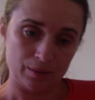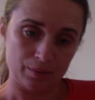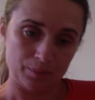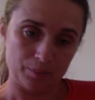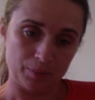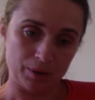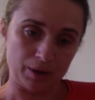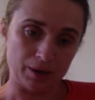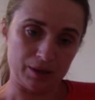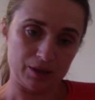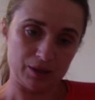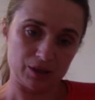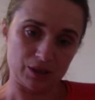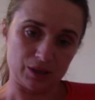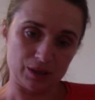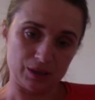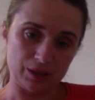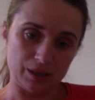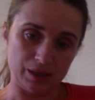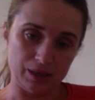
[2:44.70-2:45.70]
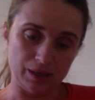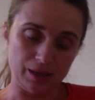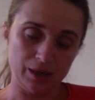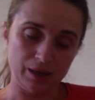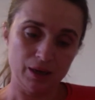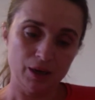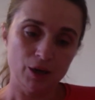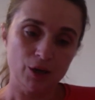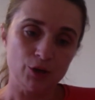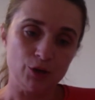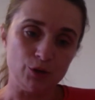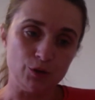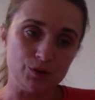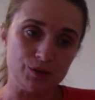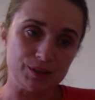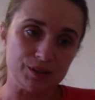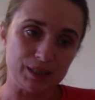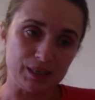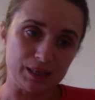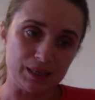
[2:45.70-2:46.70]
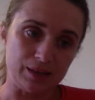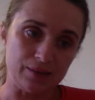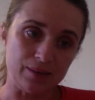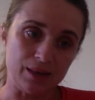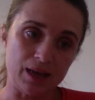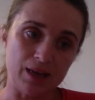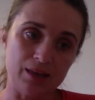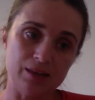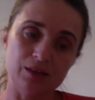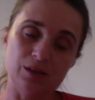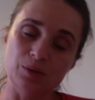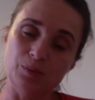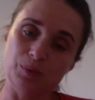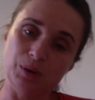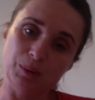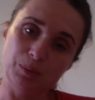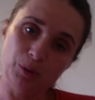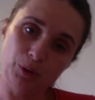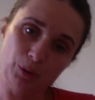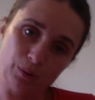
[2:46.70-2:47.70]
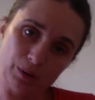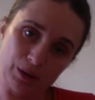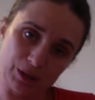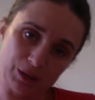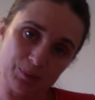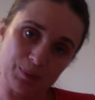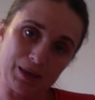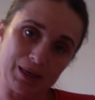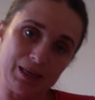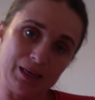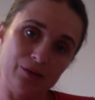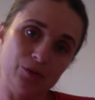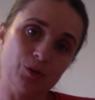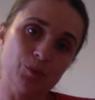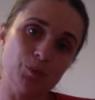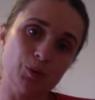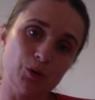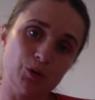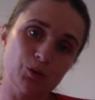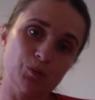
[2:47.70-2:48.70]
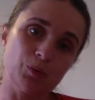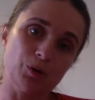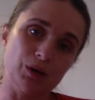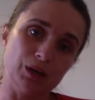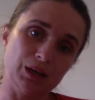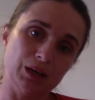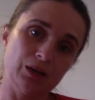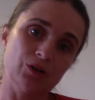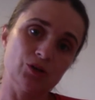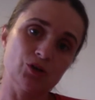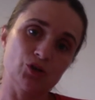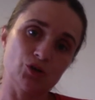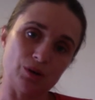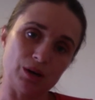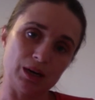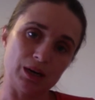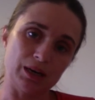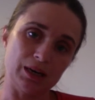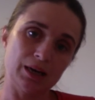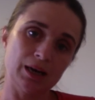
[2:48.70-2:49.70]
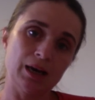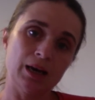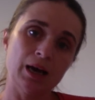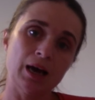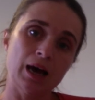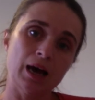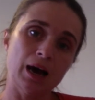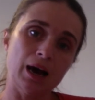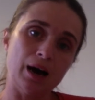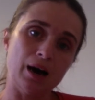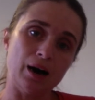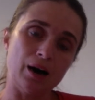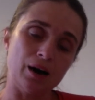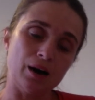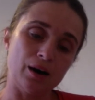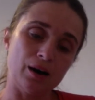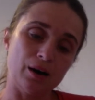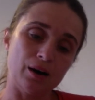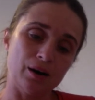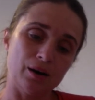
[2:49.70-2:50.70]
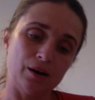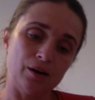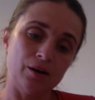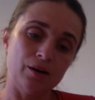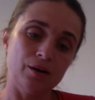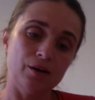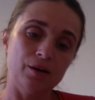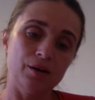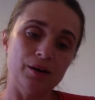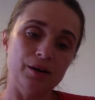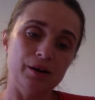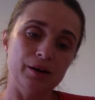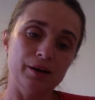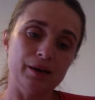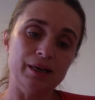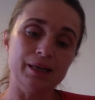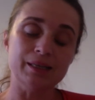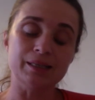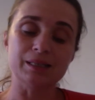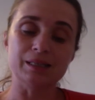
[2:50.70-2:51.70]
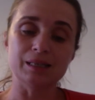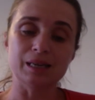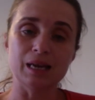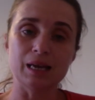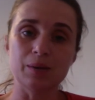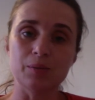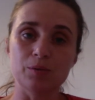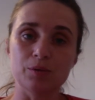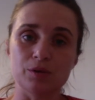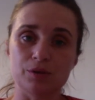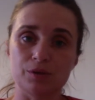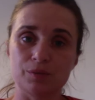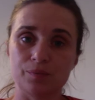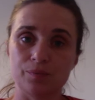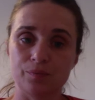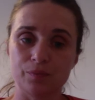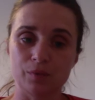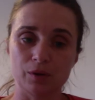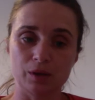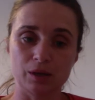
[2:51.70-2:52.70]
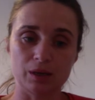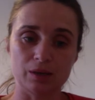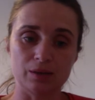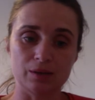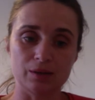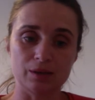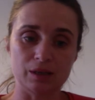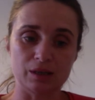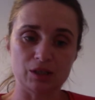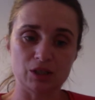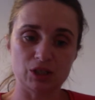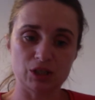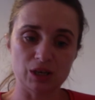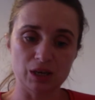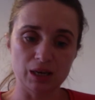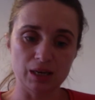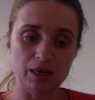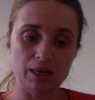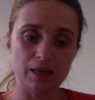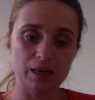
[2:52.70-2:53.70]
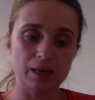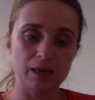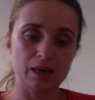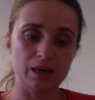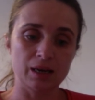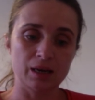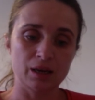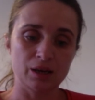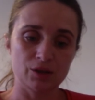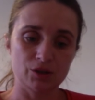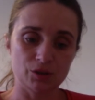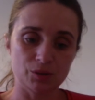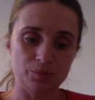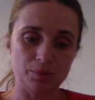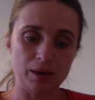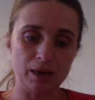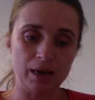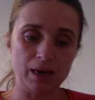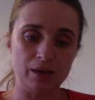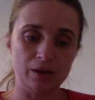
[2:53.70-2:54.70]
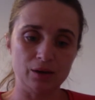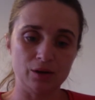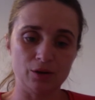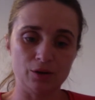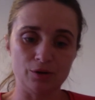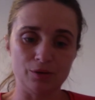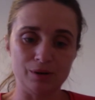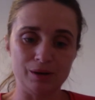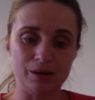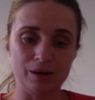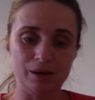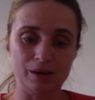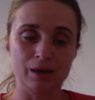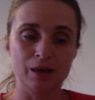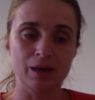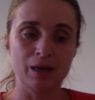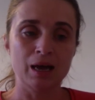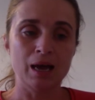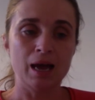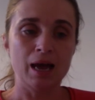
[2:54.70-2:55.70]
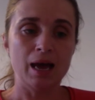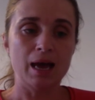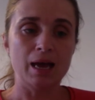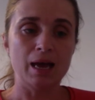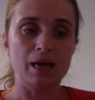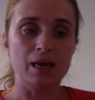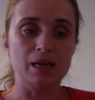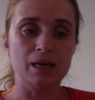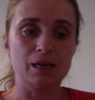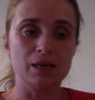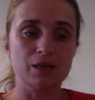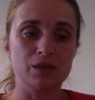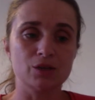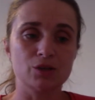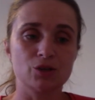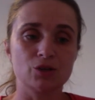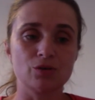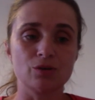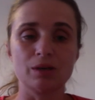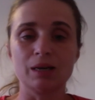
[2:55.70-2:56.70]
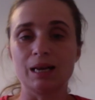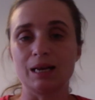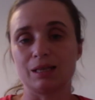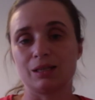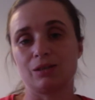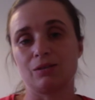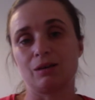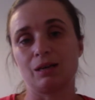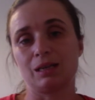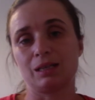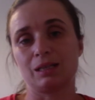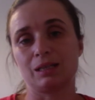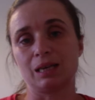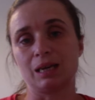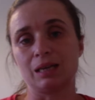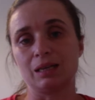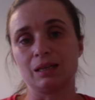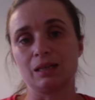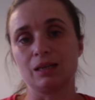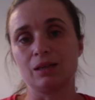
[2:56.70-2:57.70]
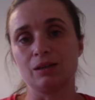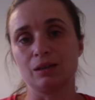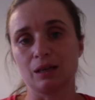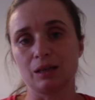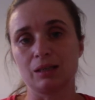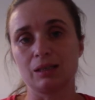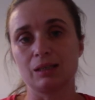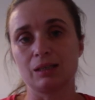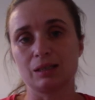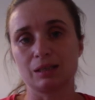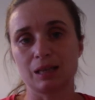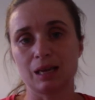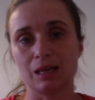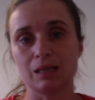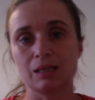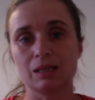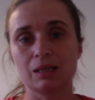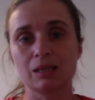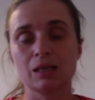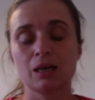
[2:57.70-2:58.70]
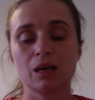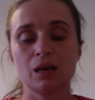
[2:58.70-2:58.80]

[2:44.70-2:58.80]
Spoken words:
pie chart here, you see that the people who are spending the most money in Australia are its neighbours. China, Japan, Korea, and to a lesser extent the United States.